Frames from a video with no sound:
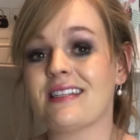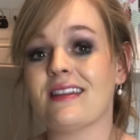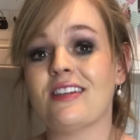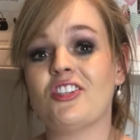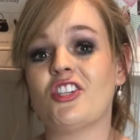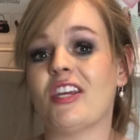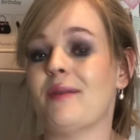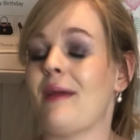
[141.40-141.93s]
to the
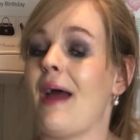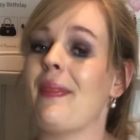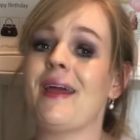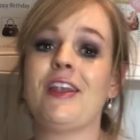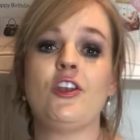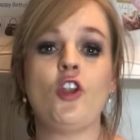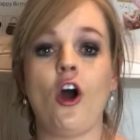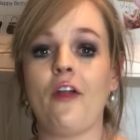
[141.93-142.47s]
gym, and
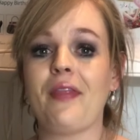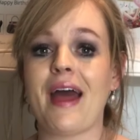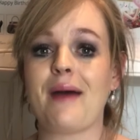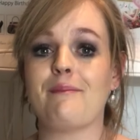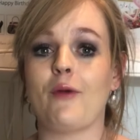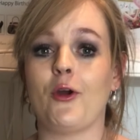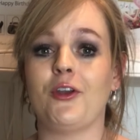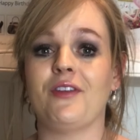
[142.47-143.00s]
they're not that
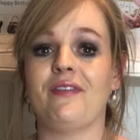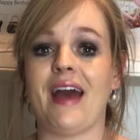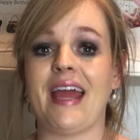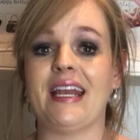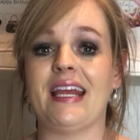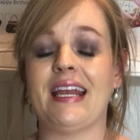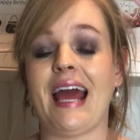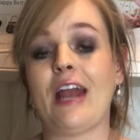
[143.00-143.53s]

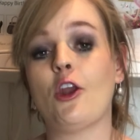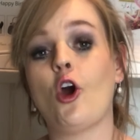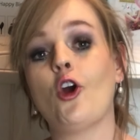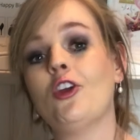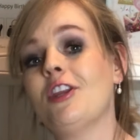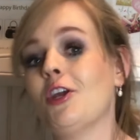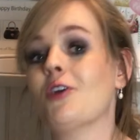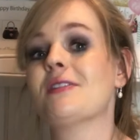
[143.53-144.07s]
motivated, and
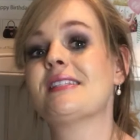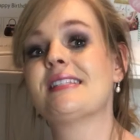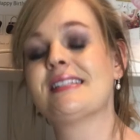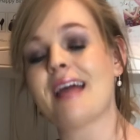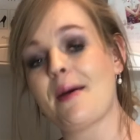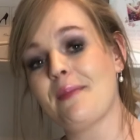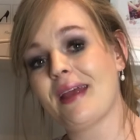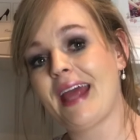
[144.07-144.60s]
only on
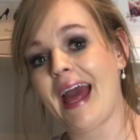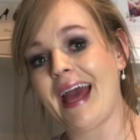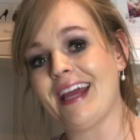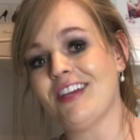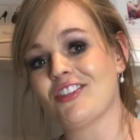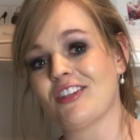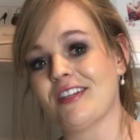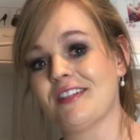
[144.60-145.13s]
some
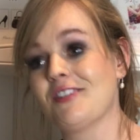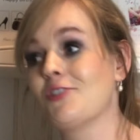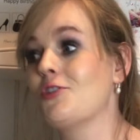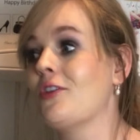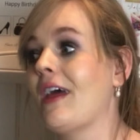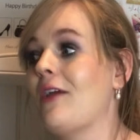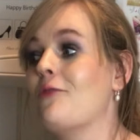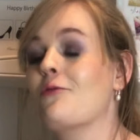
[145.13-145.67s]
occasions do
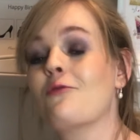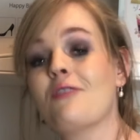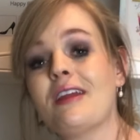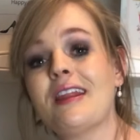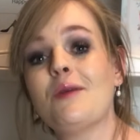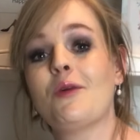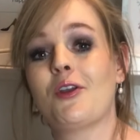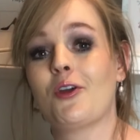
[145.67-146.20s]
they
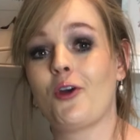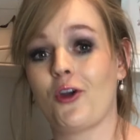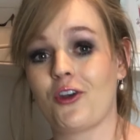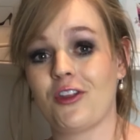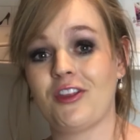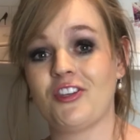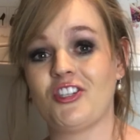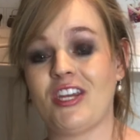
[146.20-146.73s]
really want to go
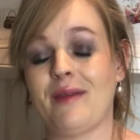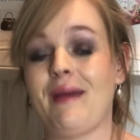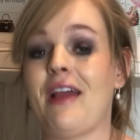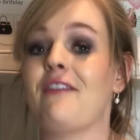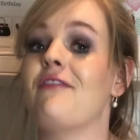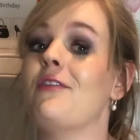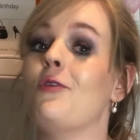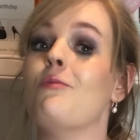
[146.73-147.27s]
to the gym
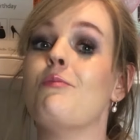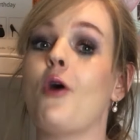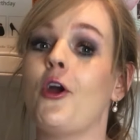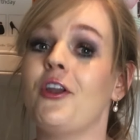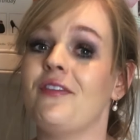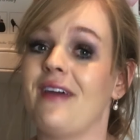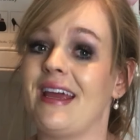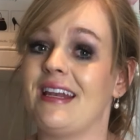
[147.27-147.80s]
and feel
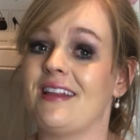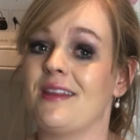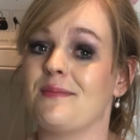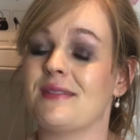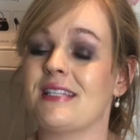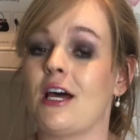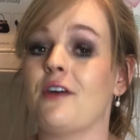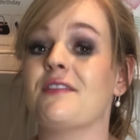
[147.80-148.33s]
motivated
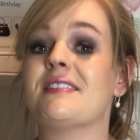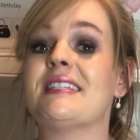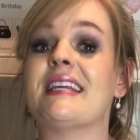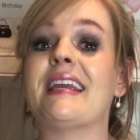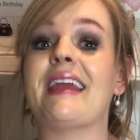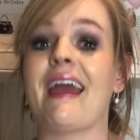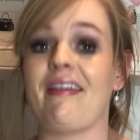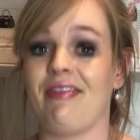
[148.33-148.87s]
themselves to
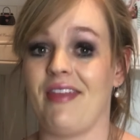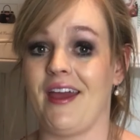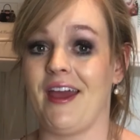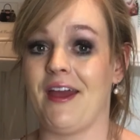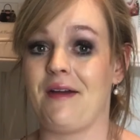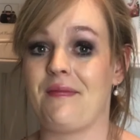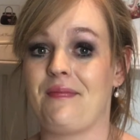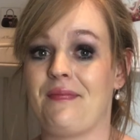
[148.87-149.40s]
get
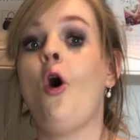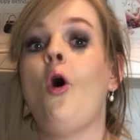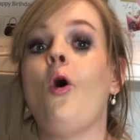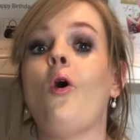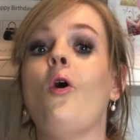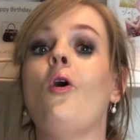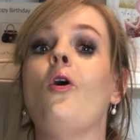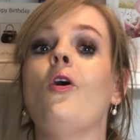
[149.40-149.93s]
there.
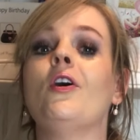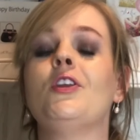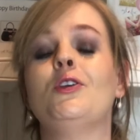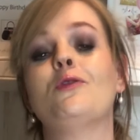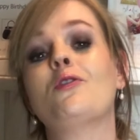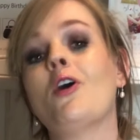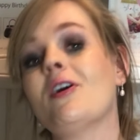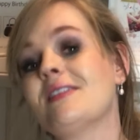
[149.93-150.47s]
Or
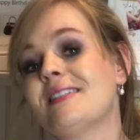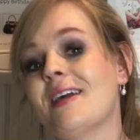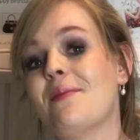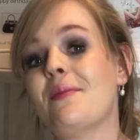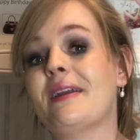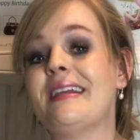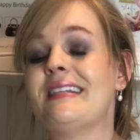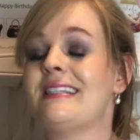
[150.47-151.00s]
you've got
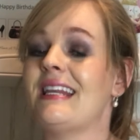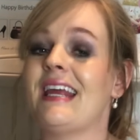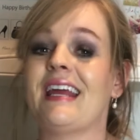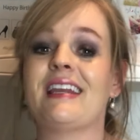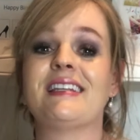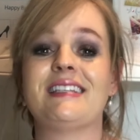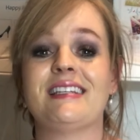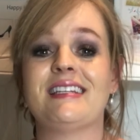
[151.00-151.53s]
somebody sitting
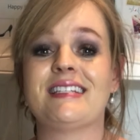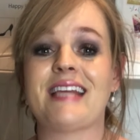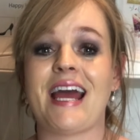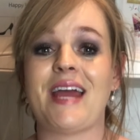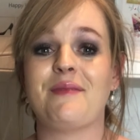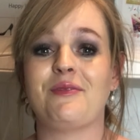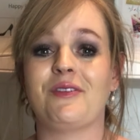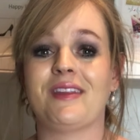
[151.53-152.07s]
at a dinner table